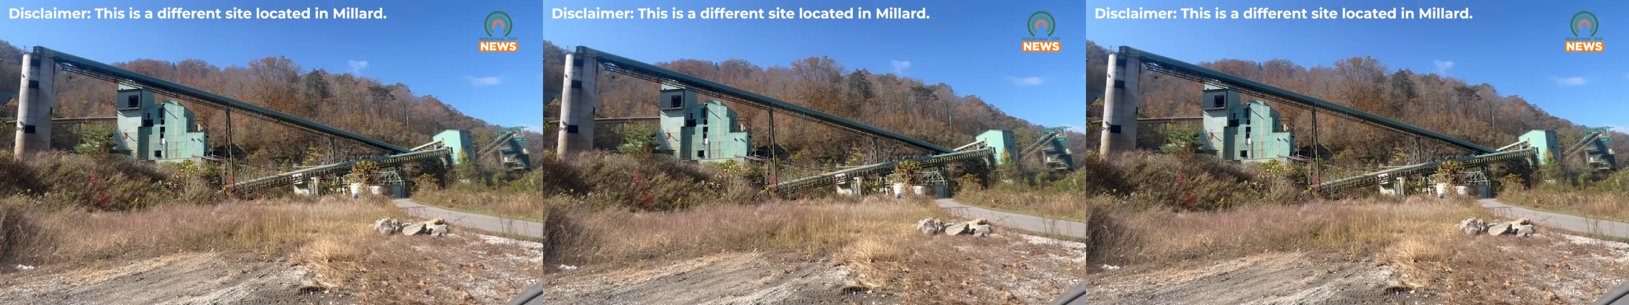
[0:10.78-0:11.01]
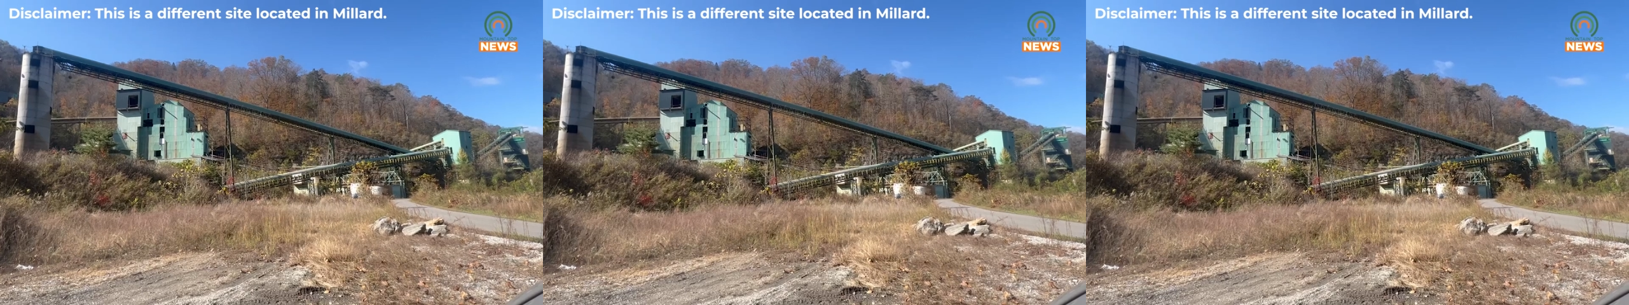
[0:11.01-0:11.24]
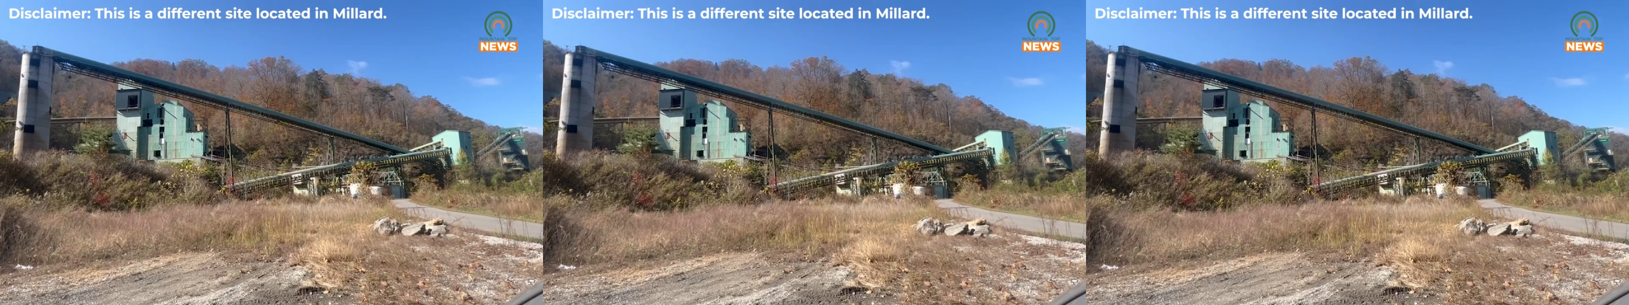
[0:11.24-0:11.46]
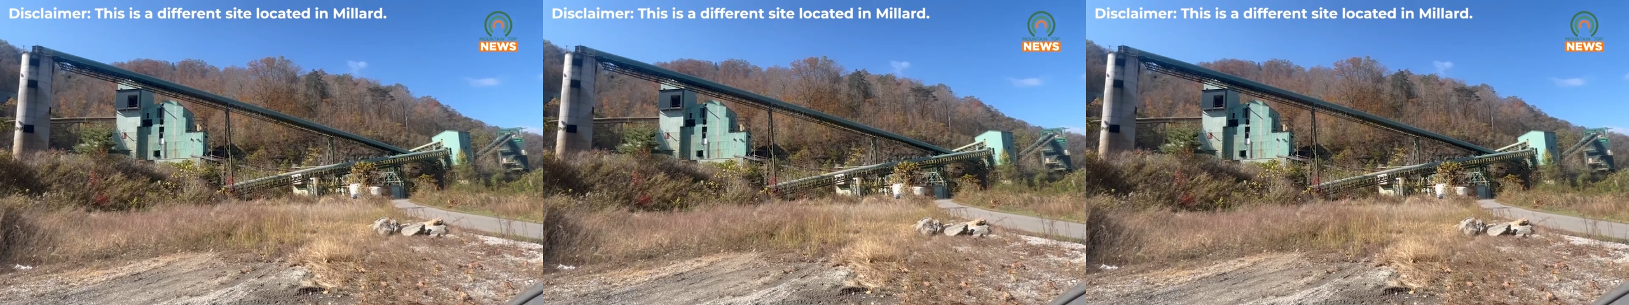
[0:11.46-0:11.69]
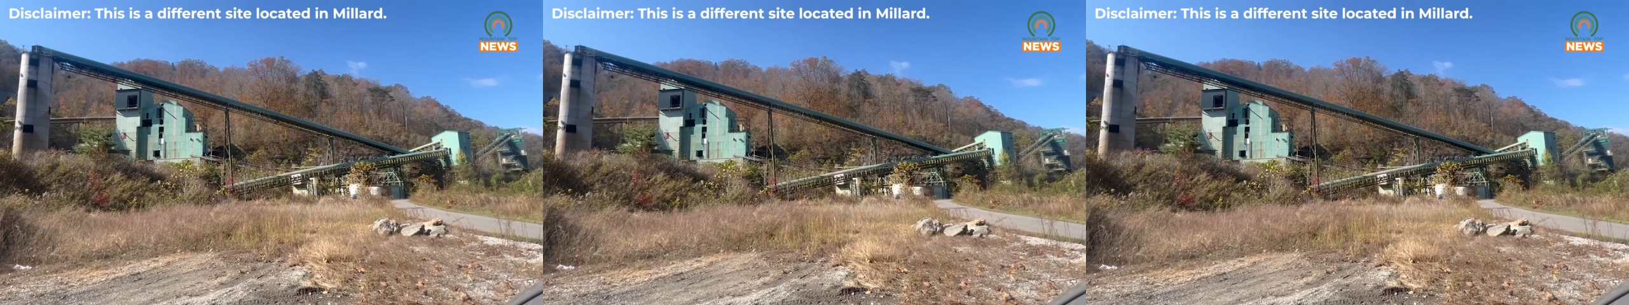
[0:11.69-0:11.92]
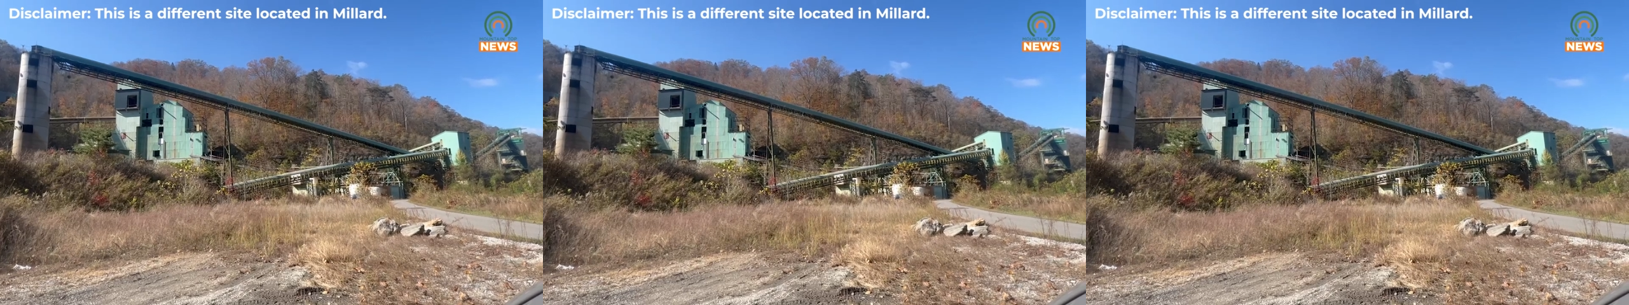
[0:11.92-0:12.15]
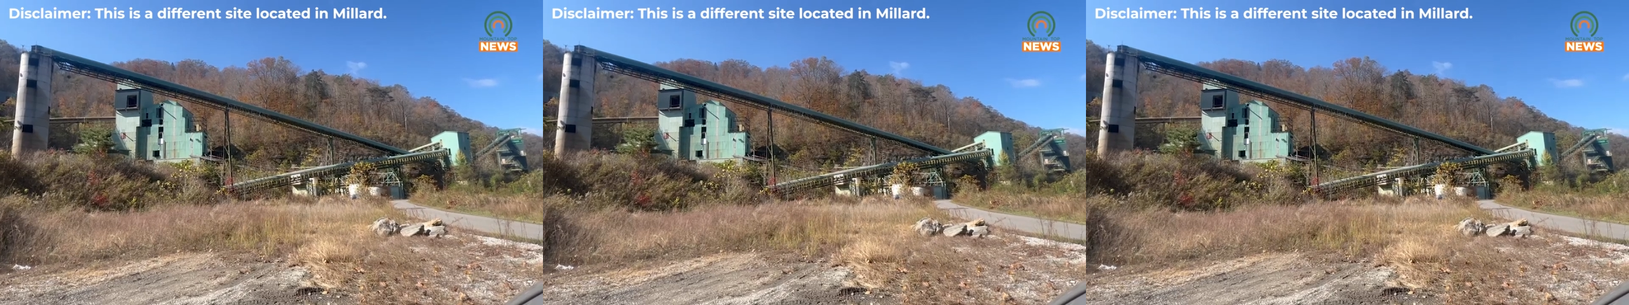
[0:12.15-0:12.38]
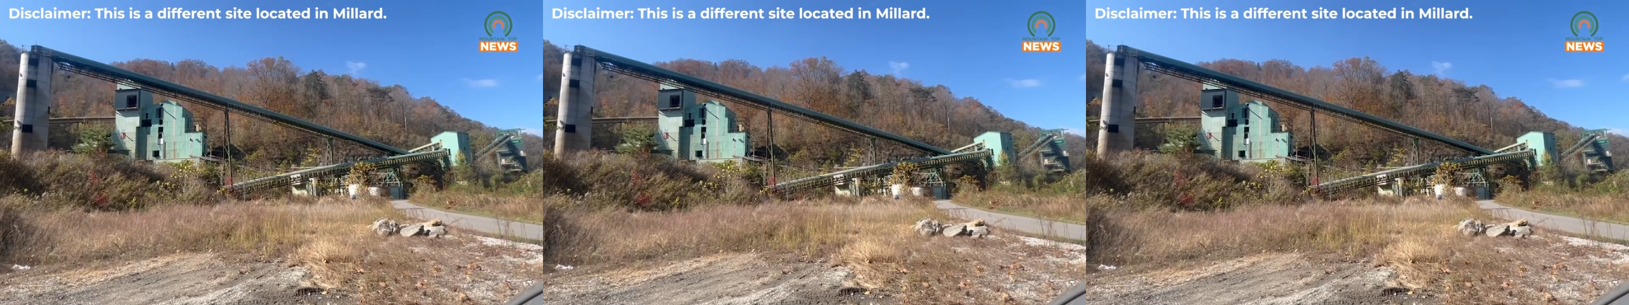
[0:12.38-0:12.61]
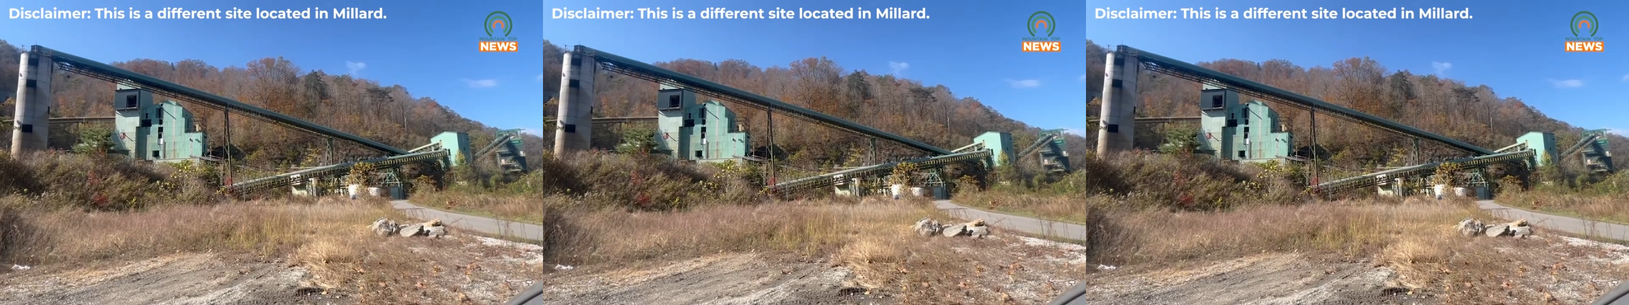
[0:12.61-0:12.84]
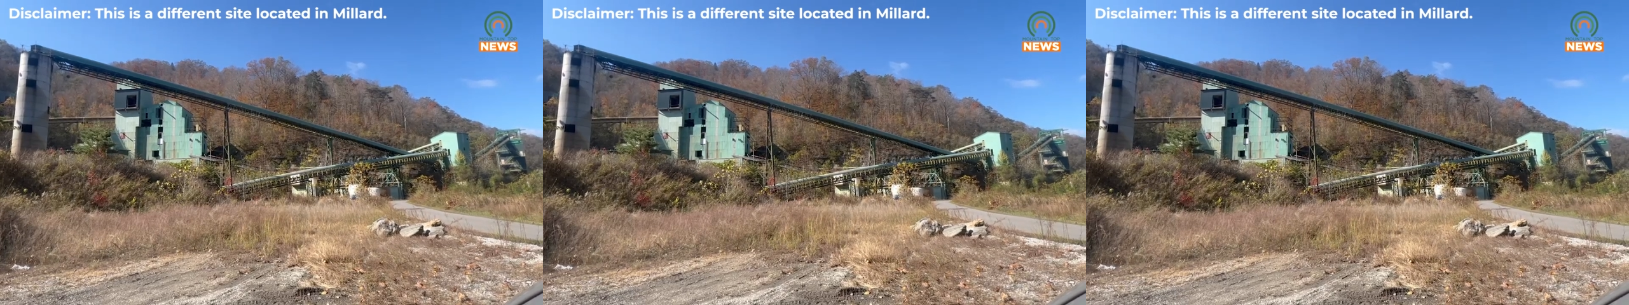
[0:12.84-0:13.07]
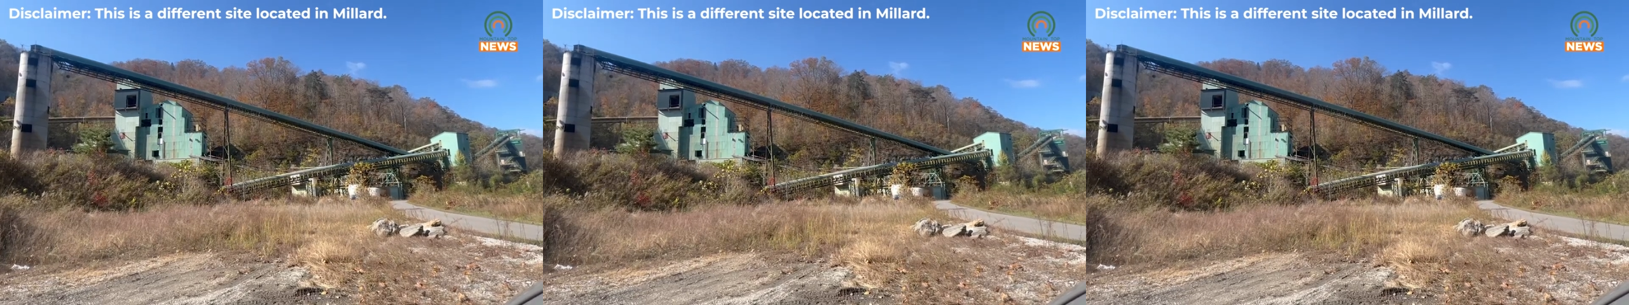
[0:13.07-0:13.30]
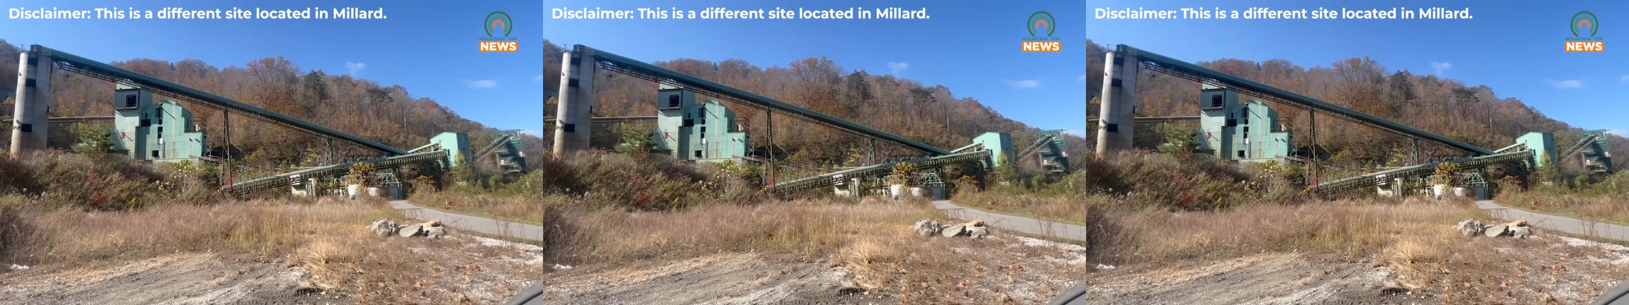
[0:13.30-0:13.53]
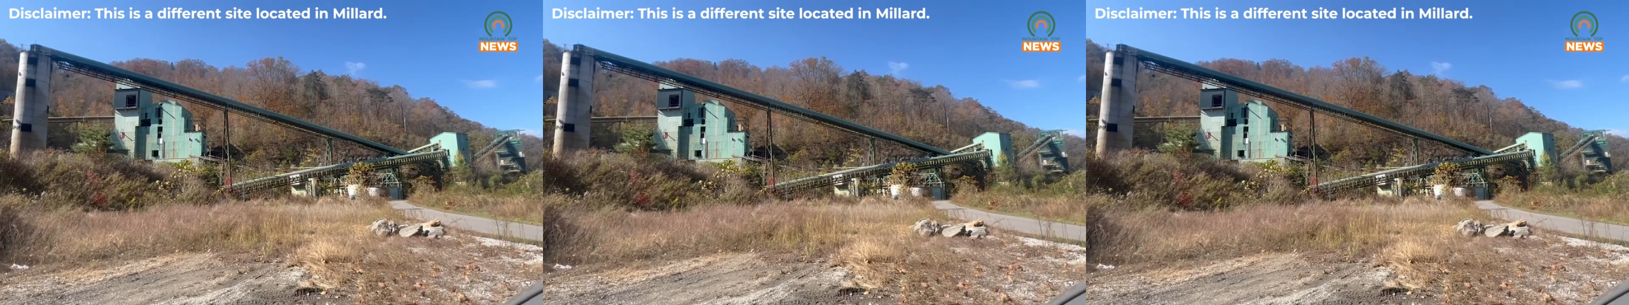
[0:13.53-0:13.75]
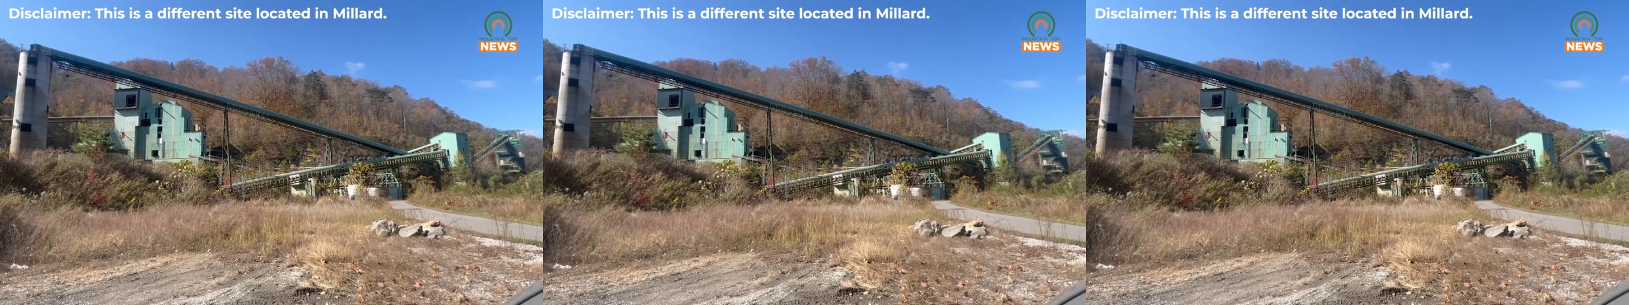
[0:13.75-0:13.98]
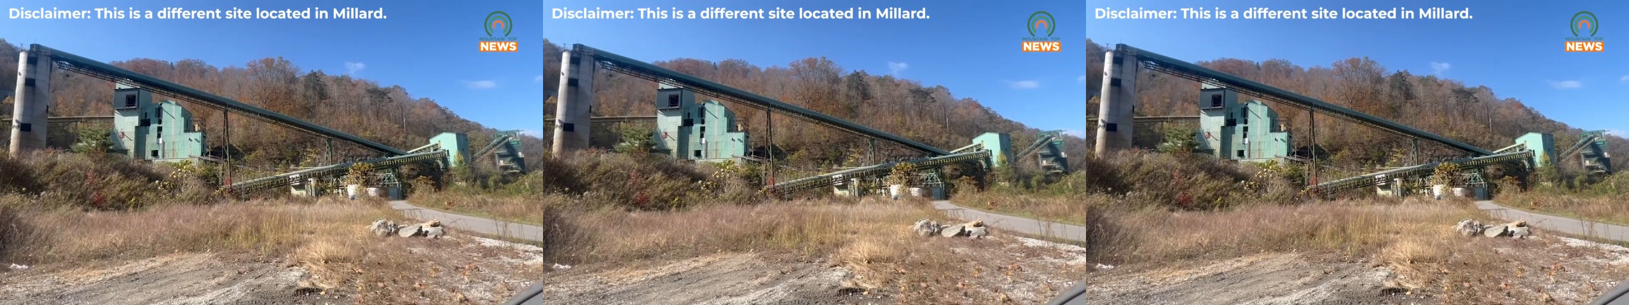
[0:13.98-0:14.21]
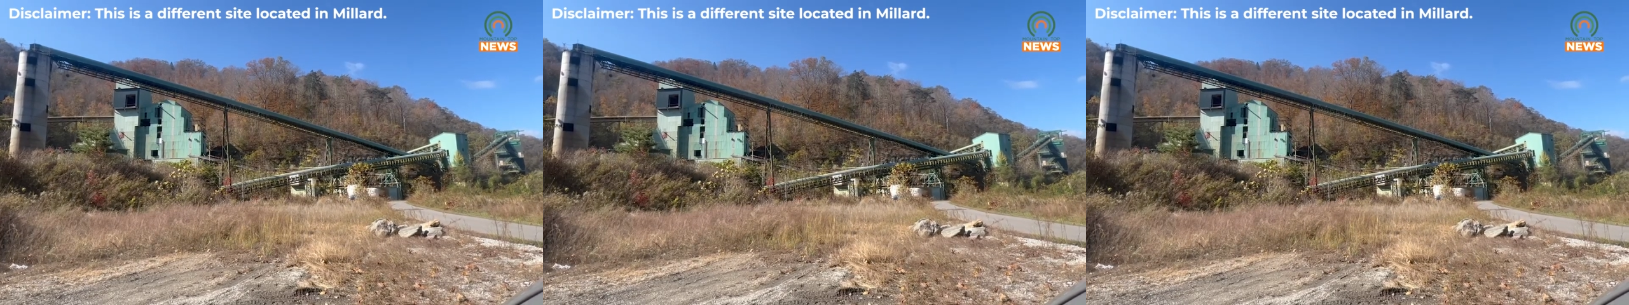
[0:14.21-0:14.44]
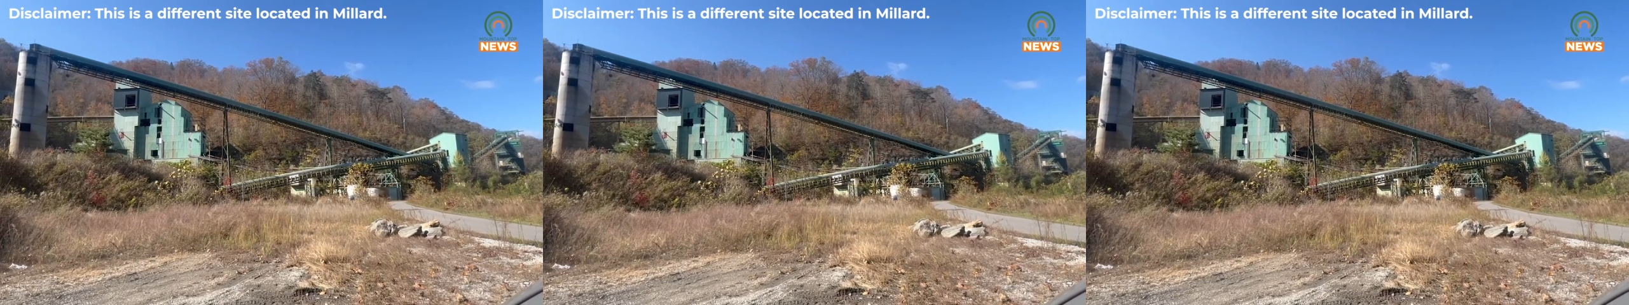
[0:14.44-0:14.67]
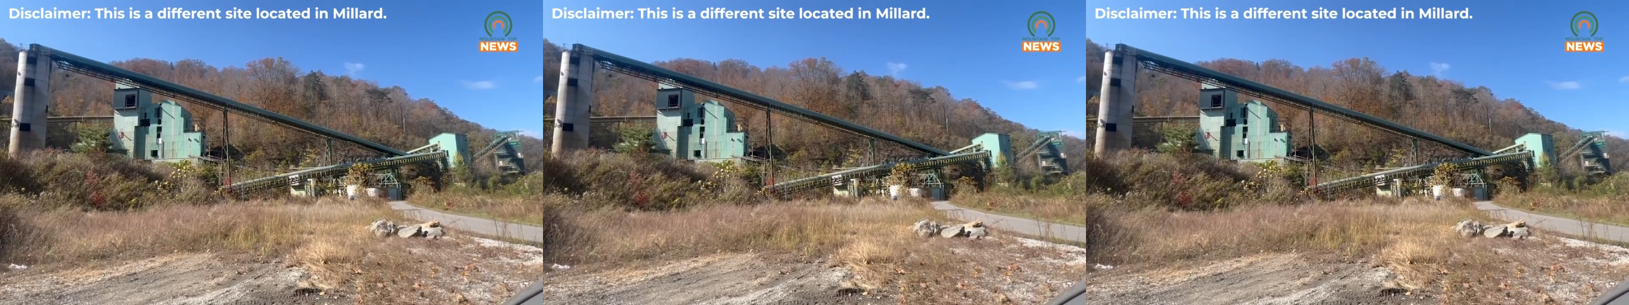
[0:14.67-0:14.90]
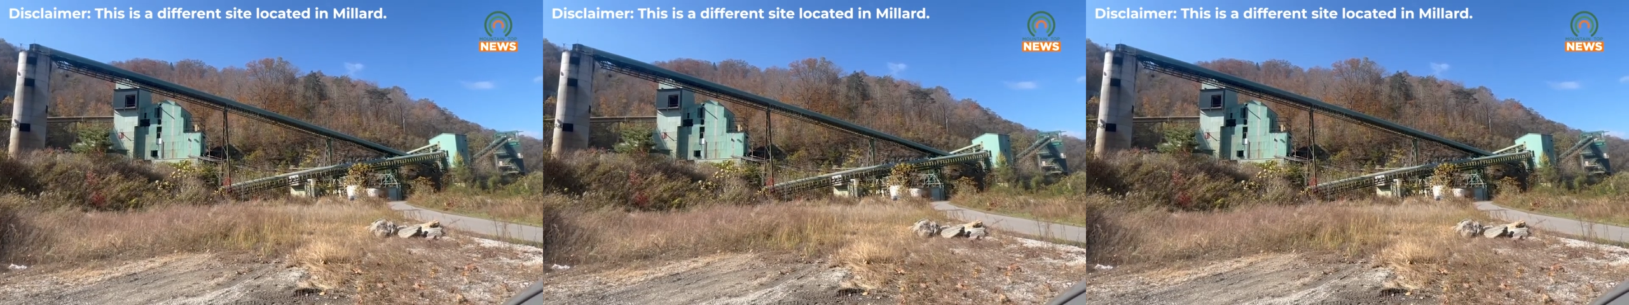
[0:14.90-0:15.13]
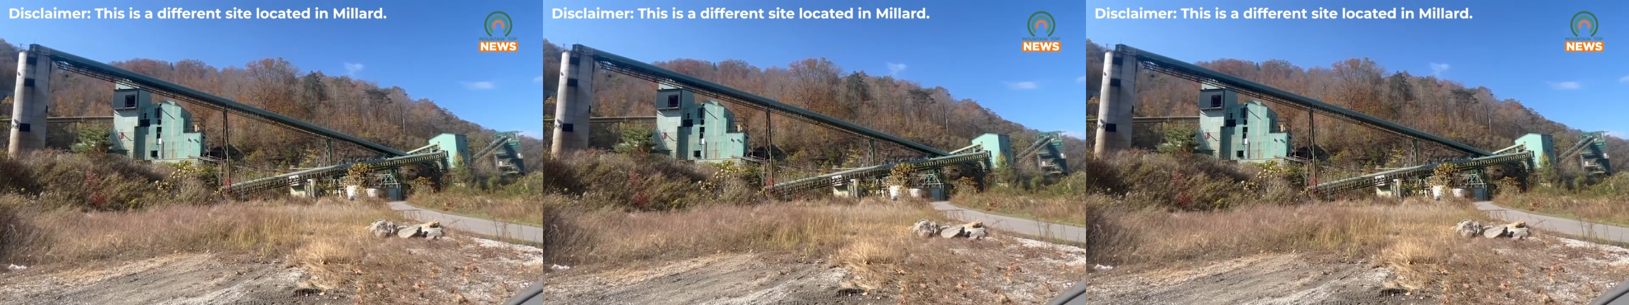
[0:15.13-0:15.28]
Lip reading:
No face is visible, so there are no lips to read.